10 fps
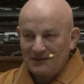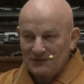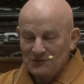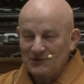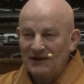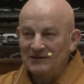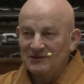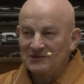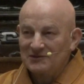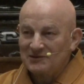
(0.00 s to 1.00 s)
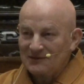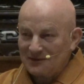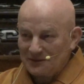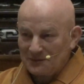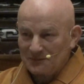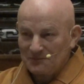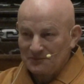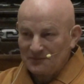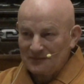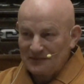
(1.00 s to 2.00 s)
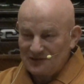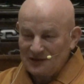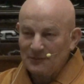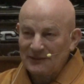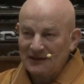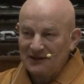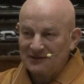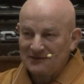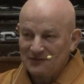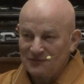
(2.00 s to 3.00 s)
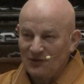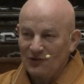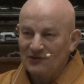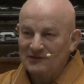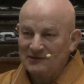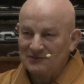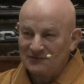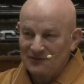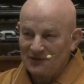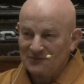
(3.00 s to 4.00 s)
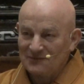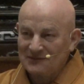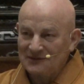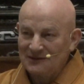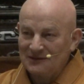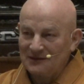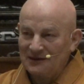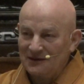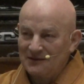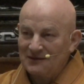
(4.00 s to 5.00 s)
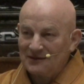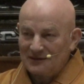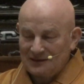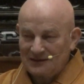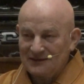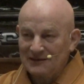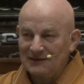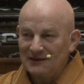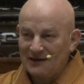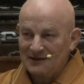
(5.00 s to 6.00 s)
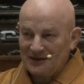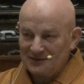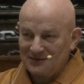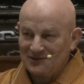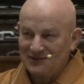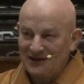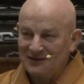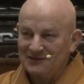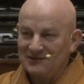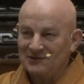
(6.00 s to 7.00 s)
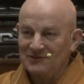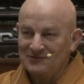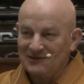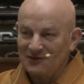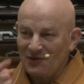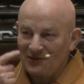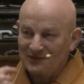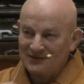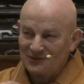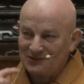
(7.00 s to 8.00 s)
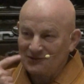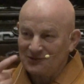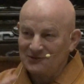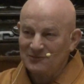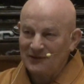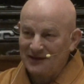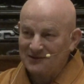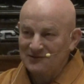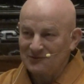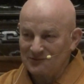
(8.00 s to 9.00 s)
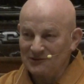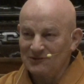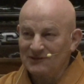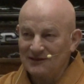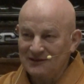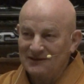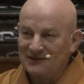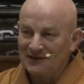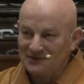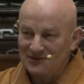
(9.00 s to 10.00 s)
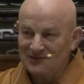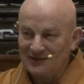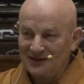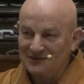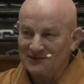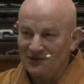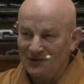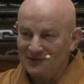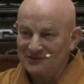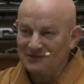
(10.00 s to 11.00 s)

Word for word: You cannot separate the following from the clear understanding of the long or short breath. When you clearly understand the long